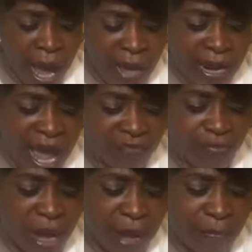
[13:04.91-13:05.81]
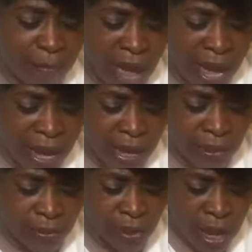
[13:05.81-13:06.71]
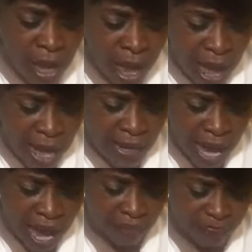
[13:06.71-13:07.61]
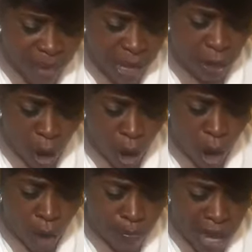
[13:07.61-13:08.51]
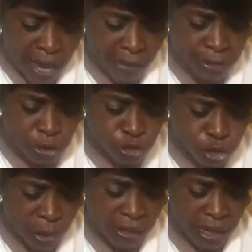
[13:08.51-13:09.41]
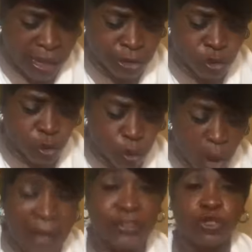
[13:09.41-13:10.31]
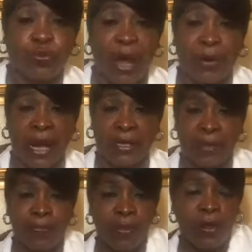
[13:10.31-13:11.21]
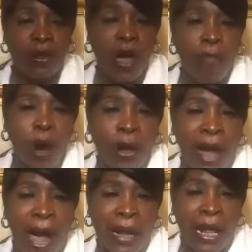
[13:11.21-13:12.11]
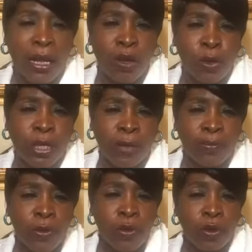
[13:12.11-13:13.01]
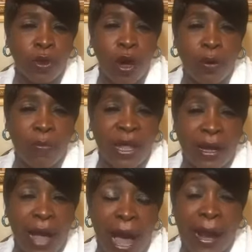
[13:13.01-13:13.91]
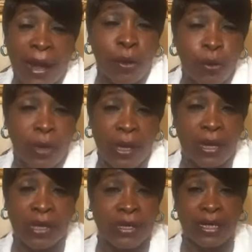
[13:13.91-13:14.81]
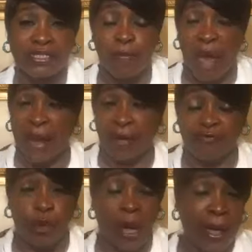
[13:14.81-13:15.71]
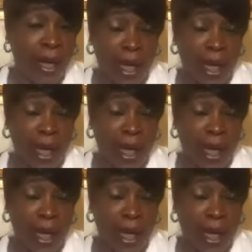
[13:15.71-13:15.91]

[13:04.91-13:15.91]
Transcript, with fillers: and have been made and have been all made to drink into one spirit. Come on, hallelujah. Glory be to God. I don't, it, it doesn't matter if you're